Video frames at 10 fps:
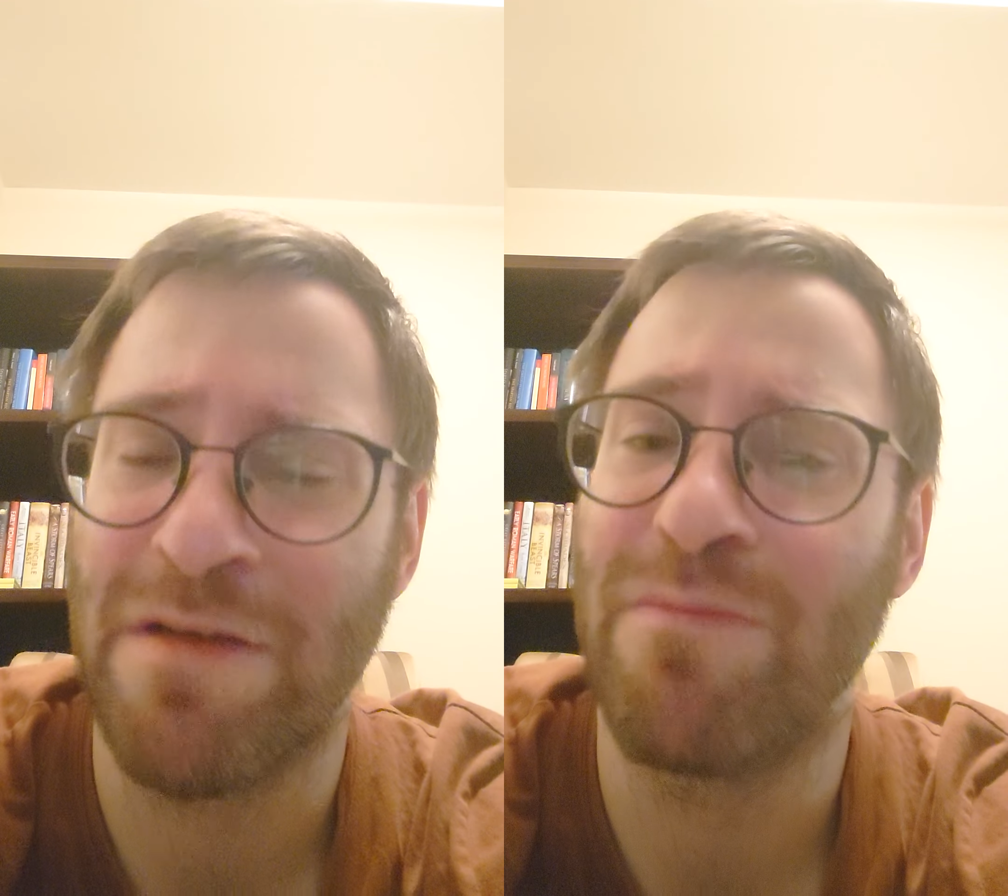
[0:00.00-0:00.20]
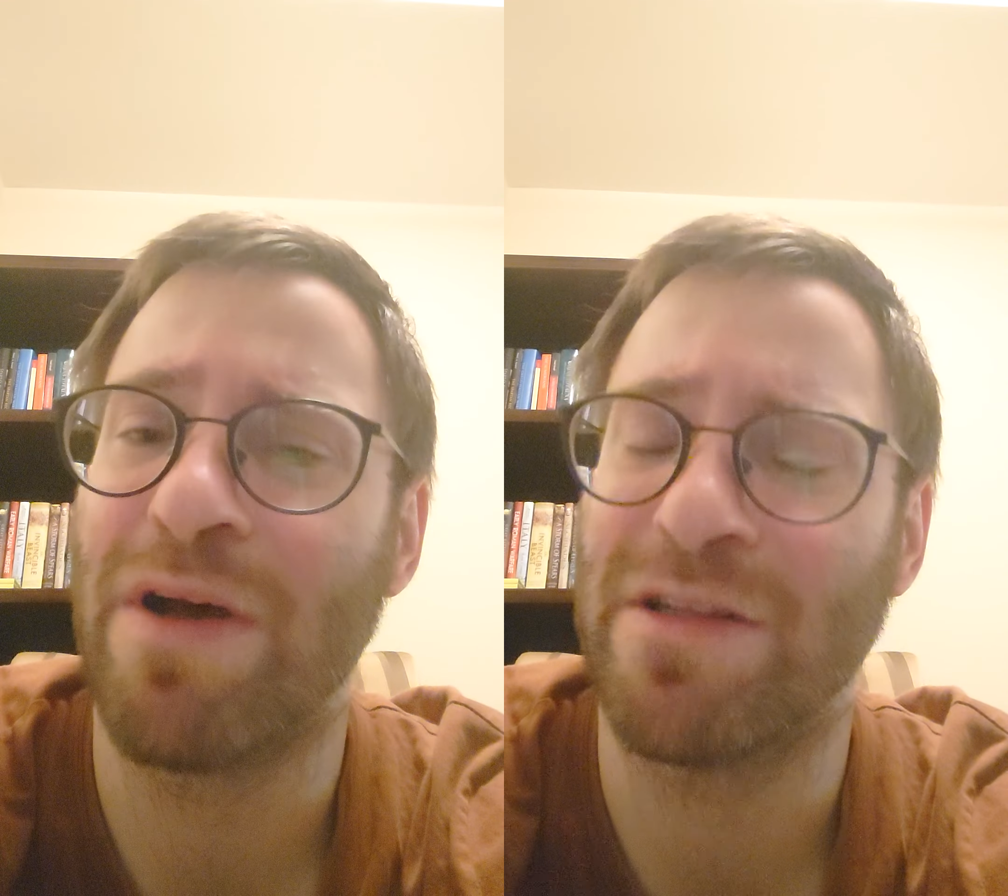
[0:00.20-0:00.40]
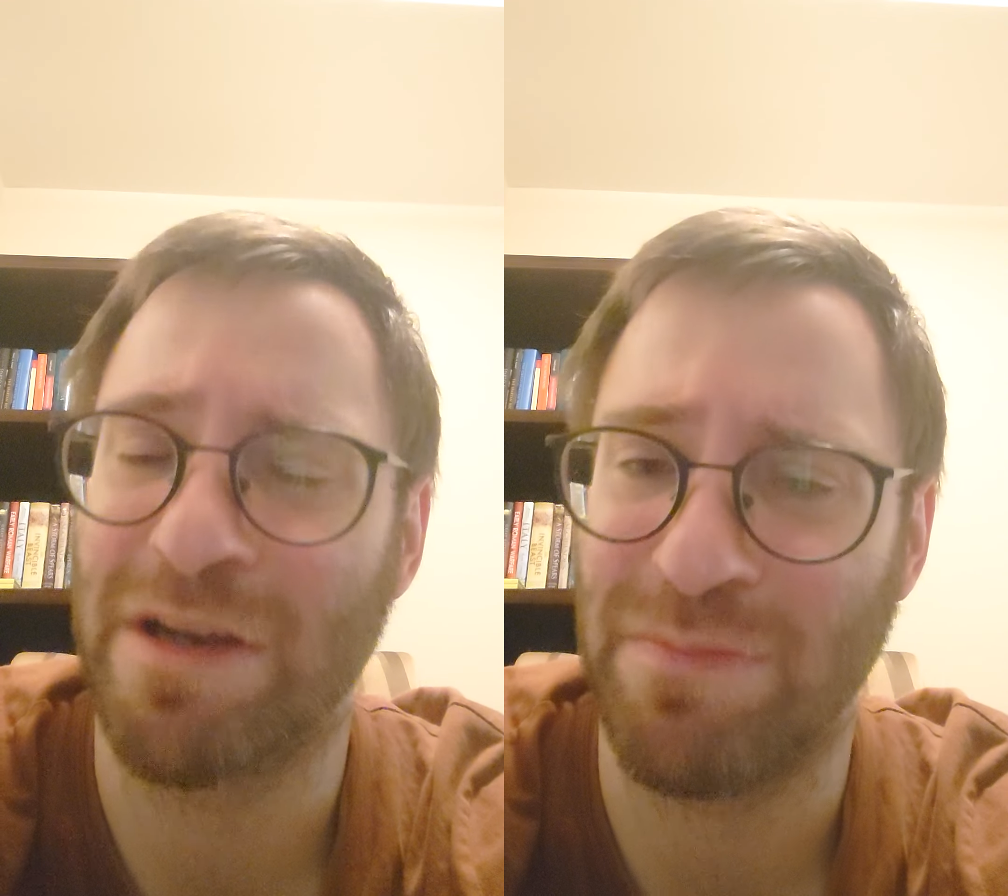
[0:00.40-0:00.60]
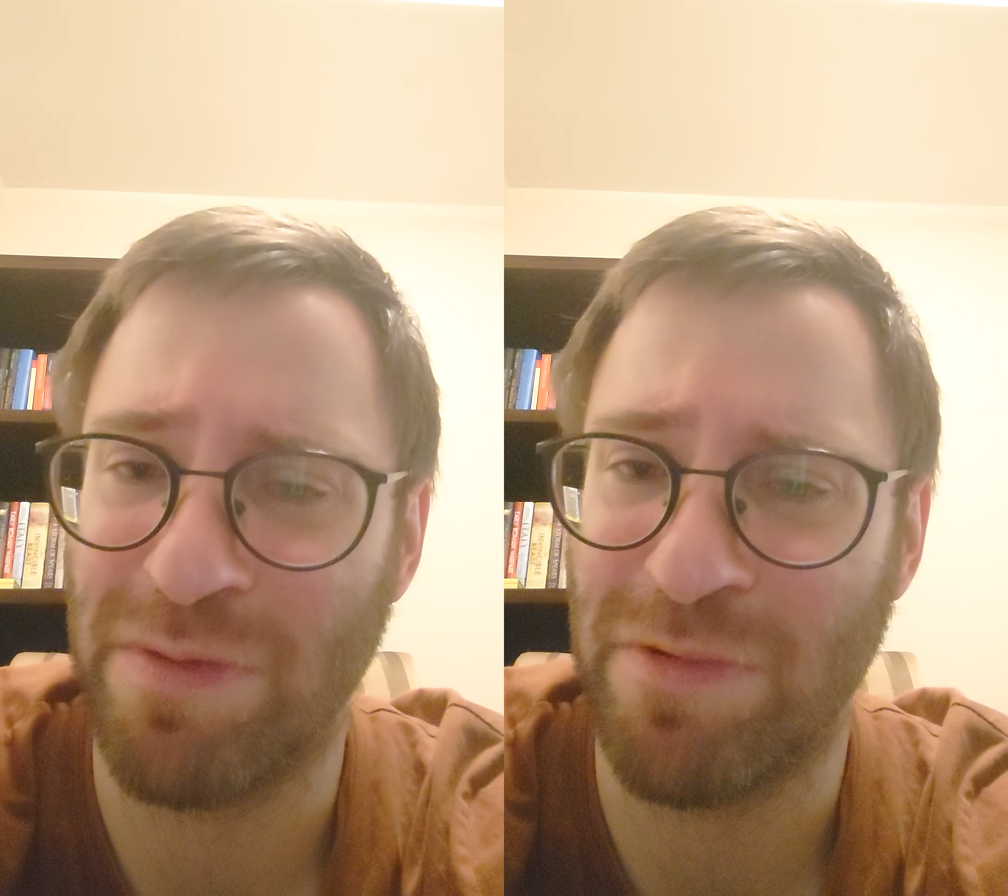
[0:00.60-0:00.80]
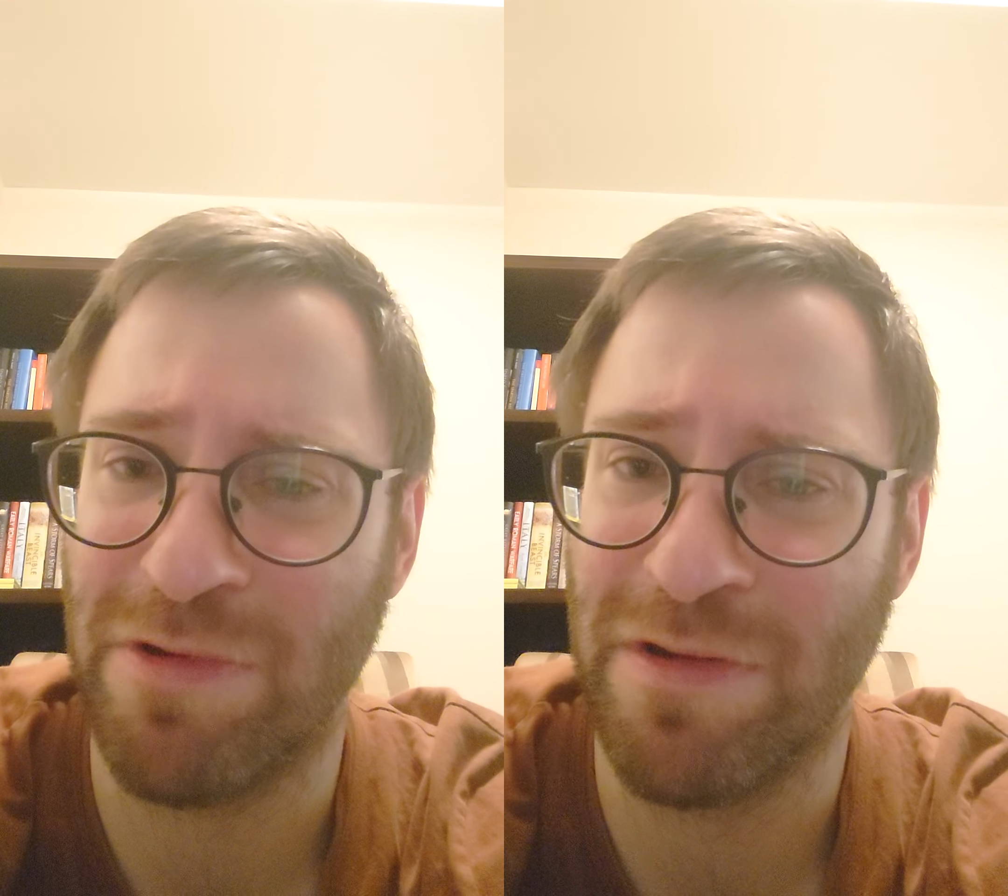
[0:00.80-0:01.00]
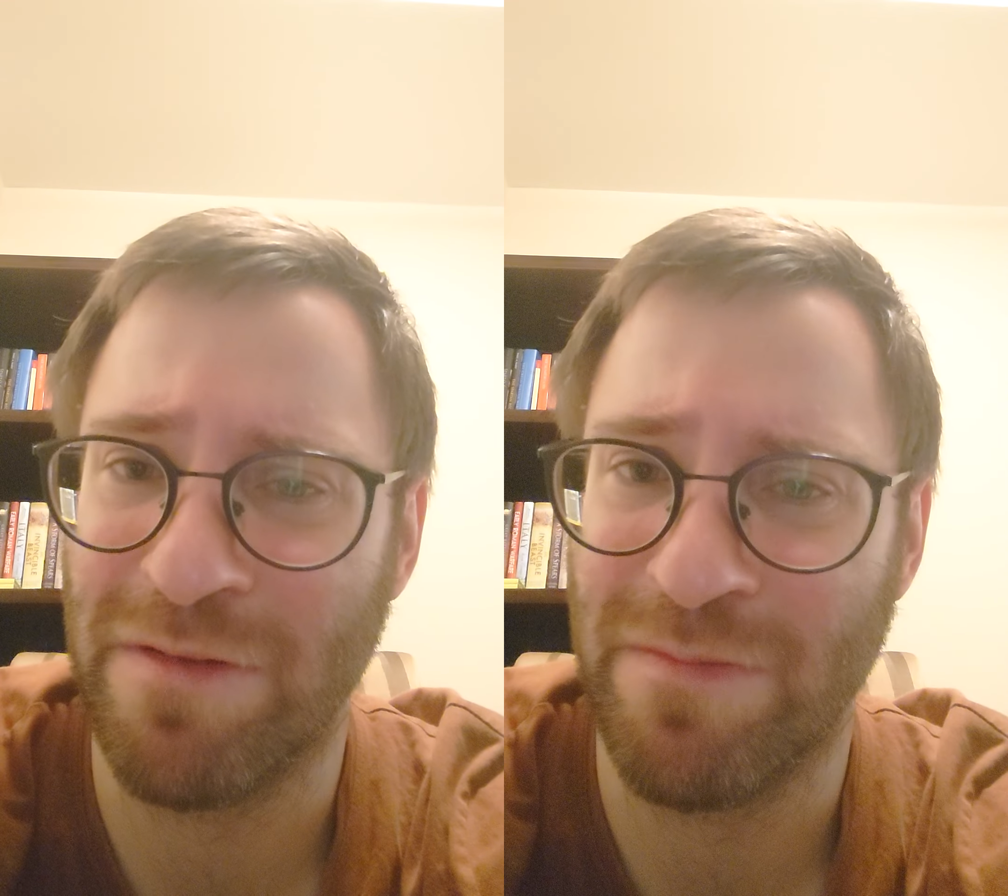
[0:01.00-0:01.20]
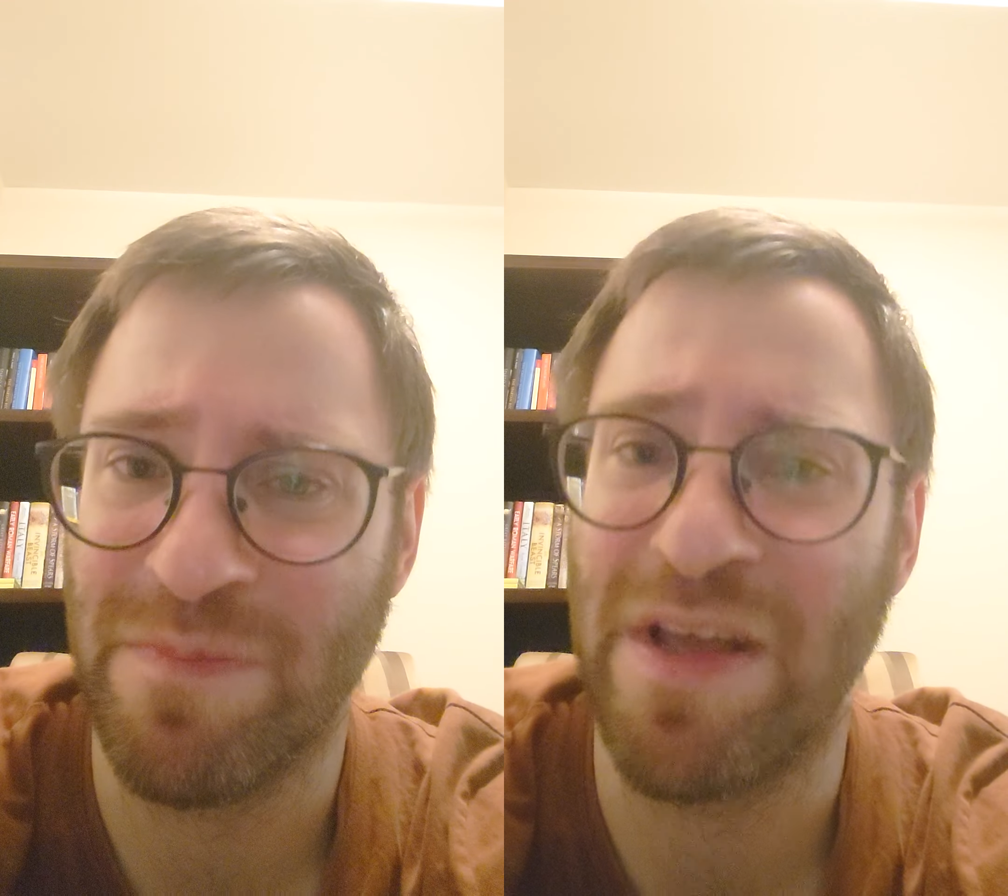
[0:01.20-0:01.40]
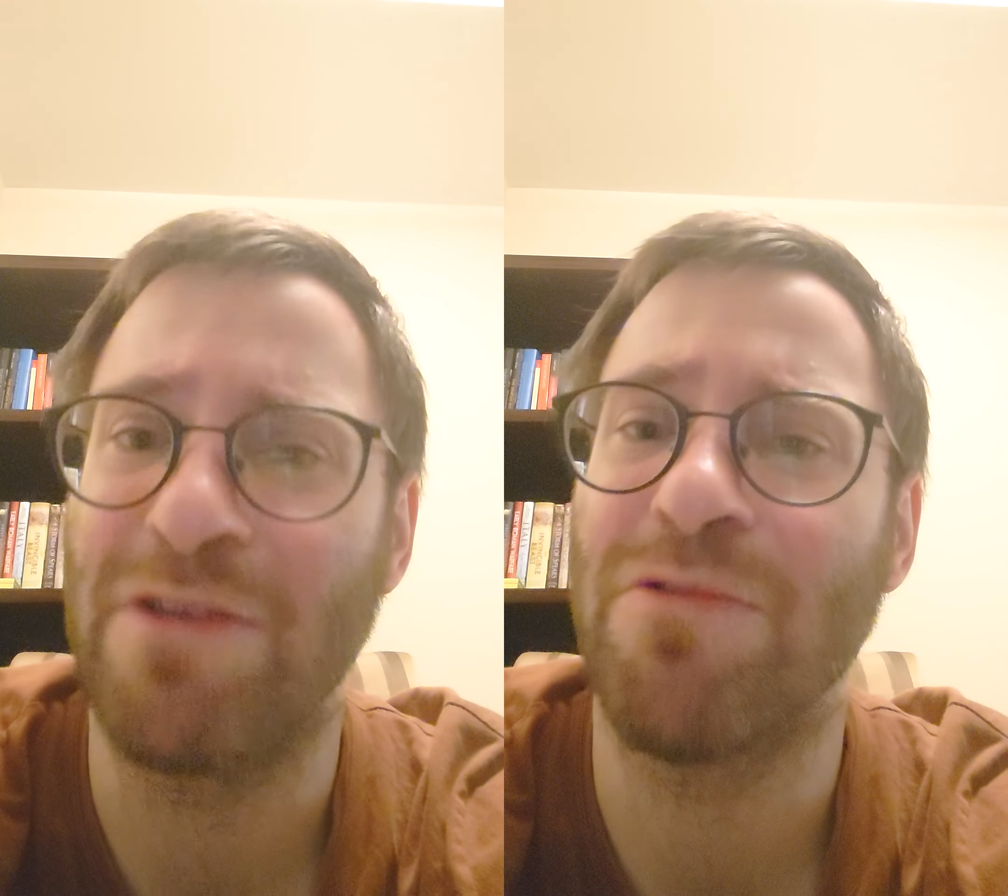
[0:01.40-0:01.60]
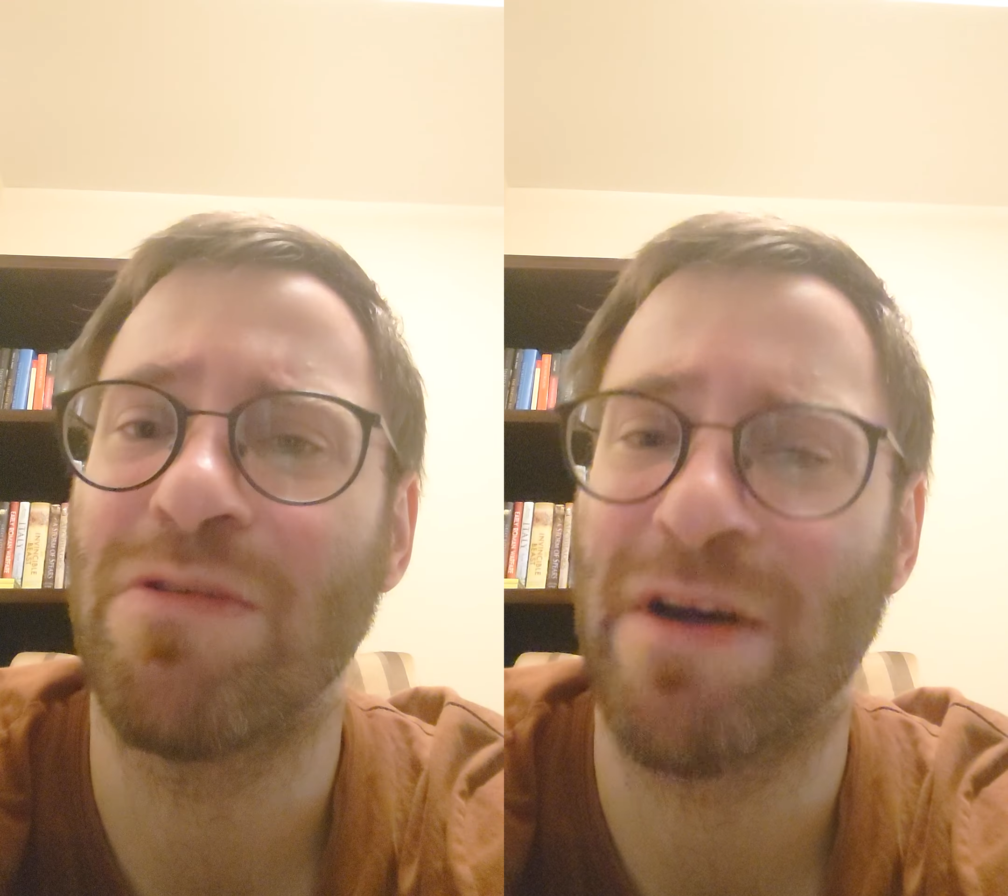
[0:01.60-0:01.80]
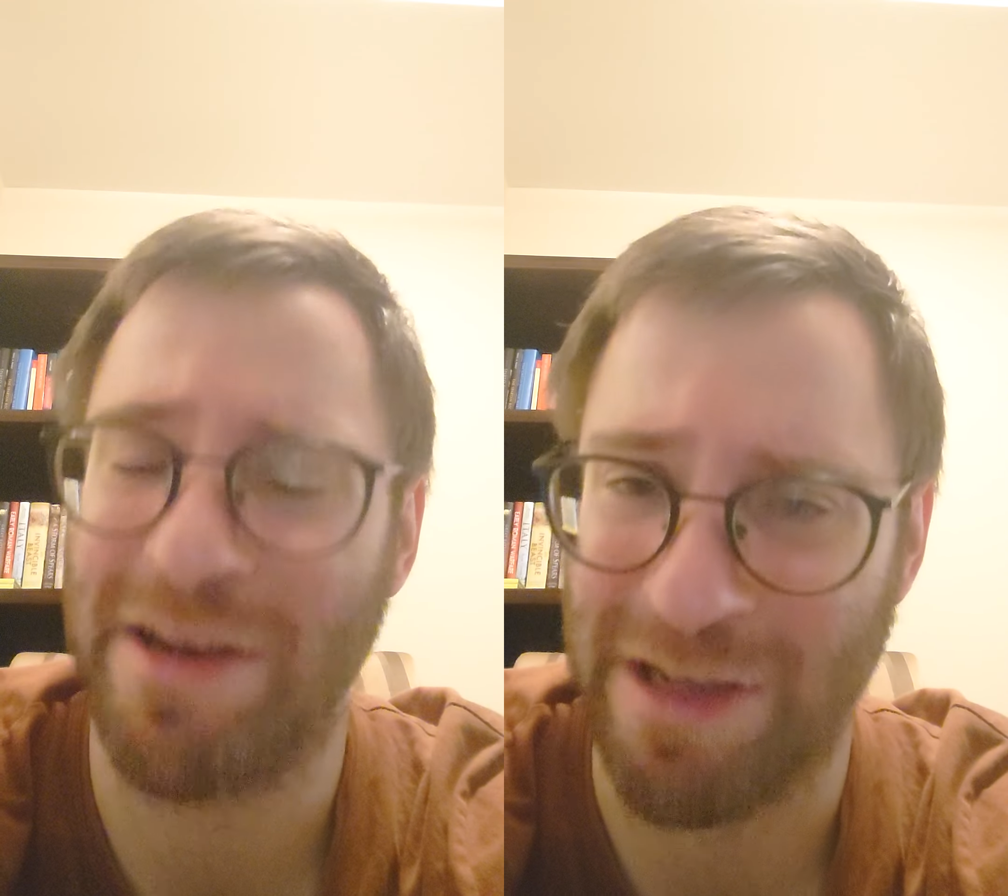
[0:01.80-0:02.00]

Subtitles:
better people than we were